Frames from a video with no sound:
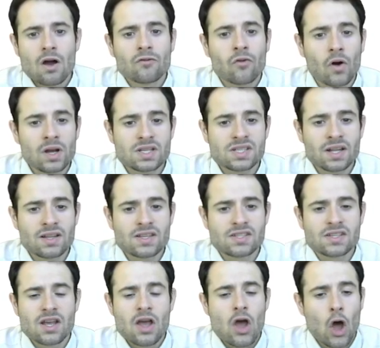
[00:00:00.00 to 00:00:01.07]
For
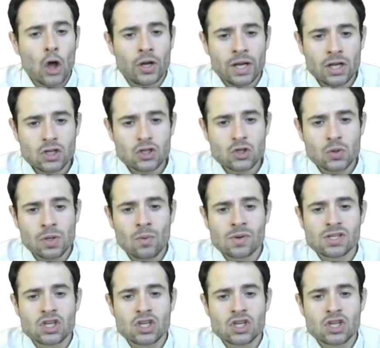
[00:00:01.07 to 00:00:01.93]
instance, an industry was